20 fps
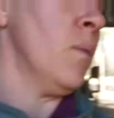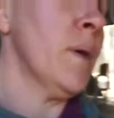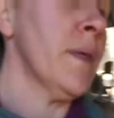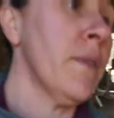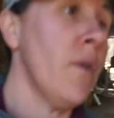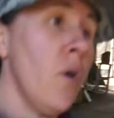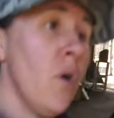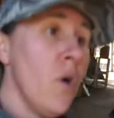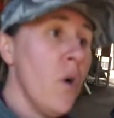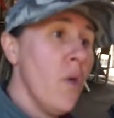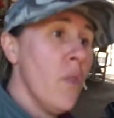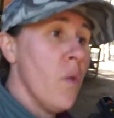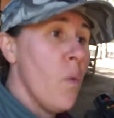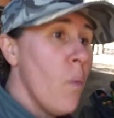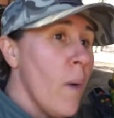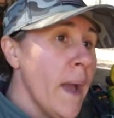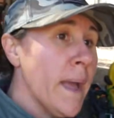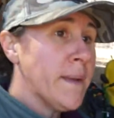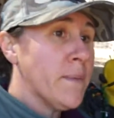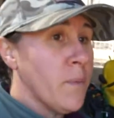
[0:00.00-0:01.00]
With all the
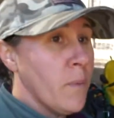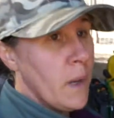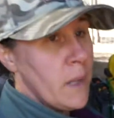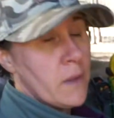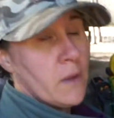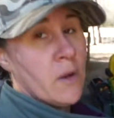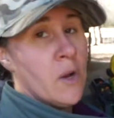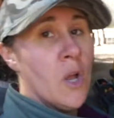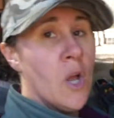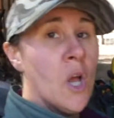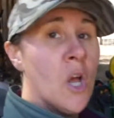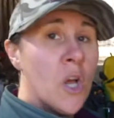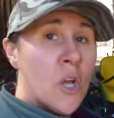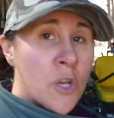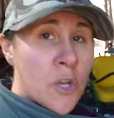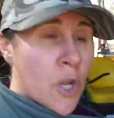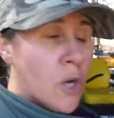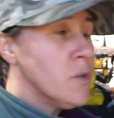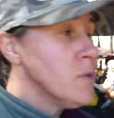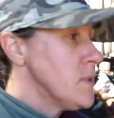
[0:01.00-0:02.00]
wet weather,
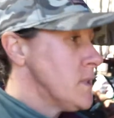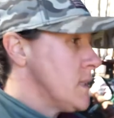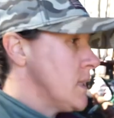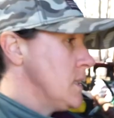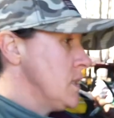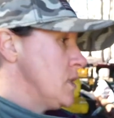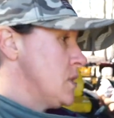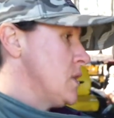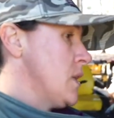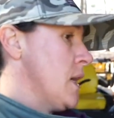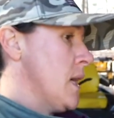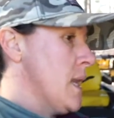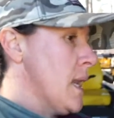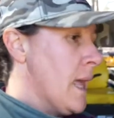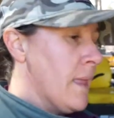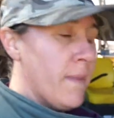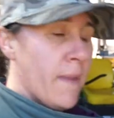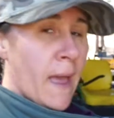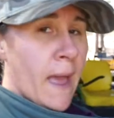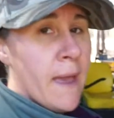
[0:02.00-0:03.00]
no sunshine,
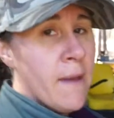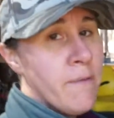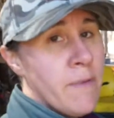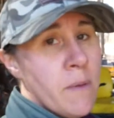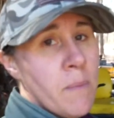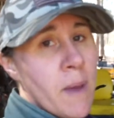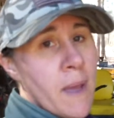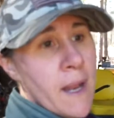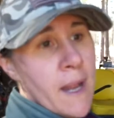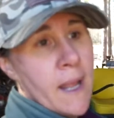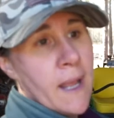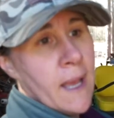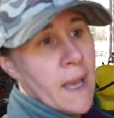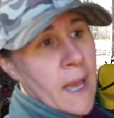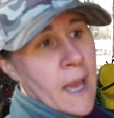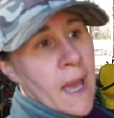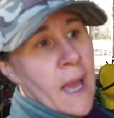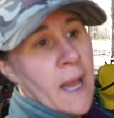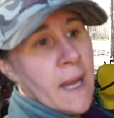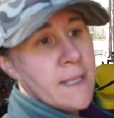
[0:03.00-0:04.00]
and the heavy bedding,
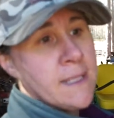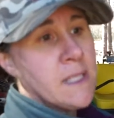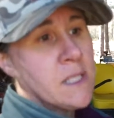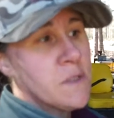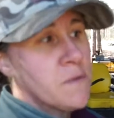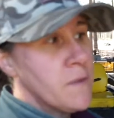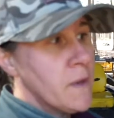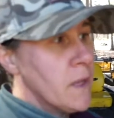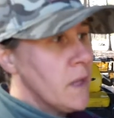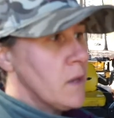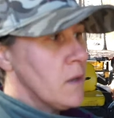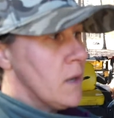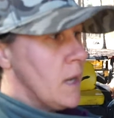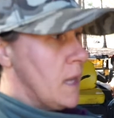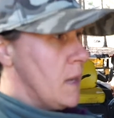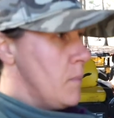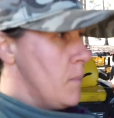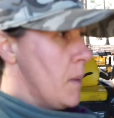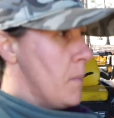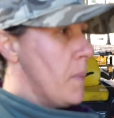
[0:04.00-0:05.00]
I just figured
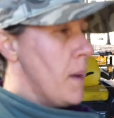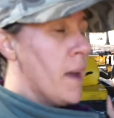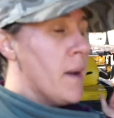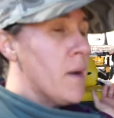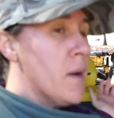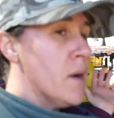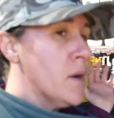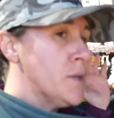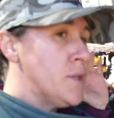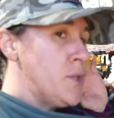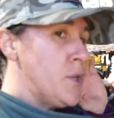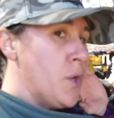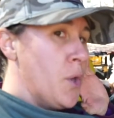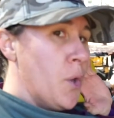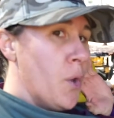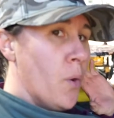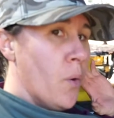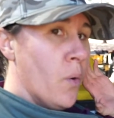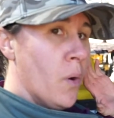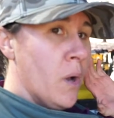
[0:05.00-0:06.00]
it'd be better
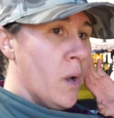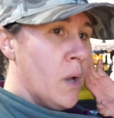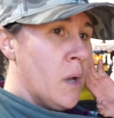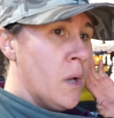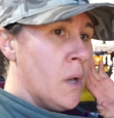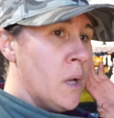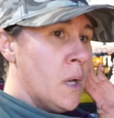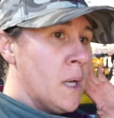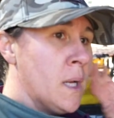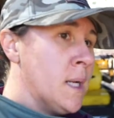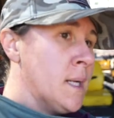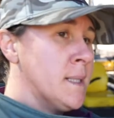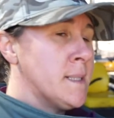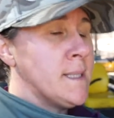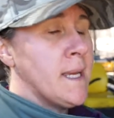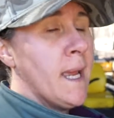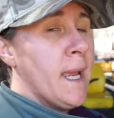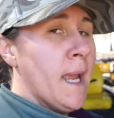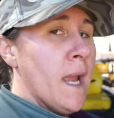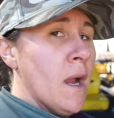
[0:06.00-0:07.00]
to
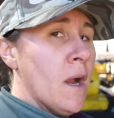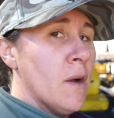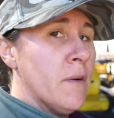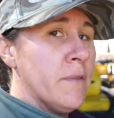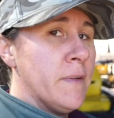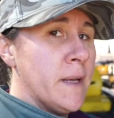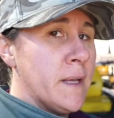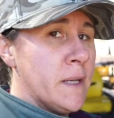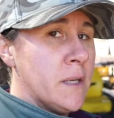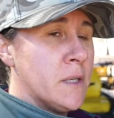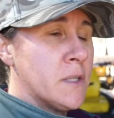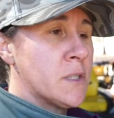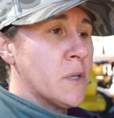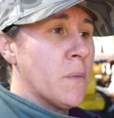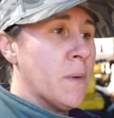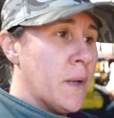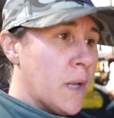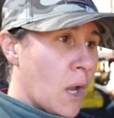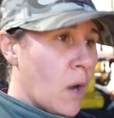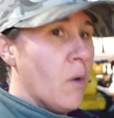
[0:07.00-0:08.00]
take care of it so
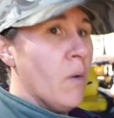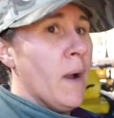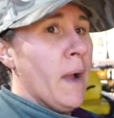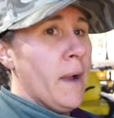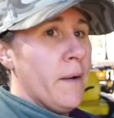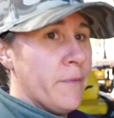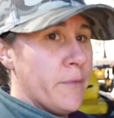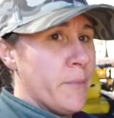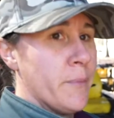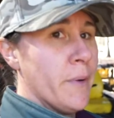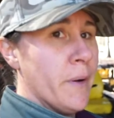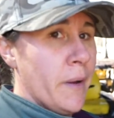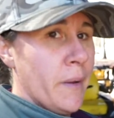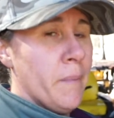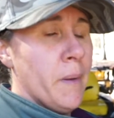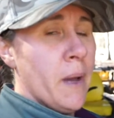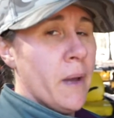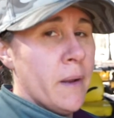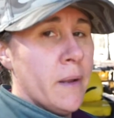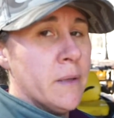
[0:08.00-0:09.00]
we don't have to worry
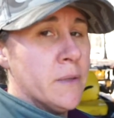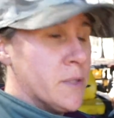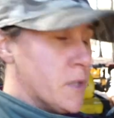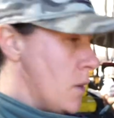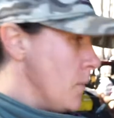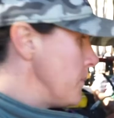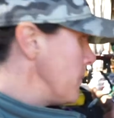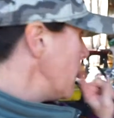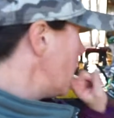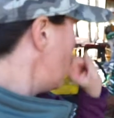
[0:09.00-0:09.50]
about it. So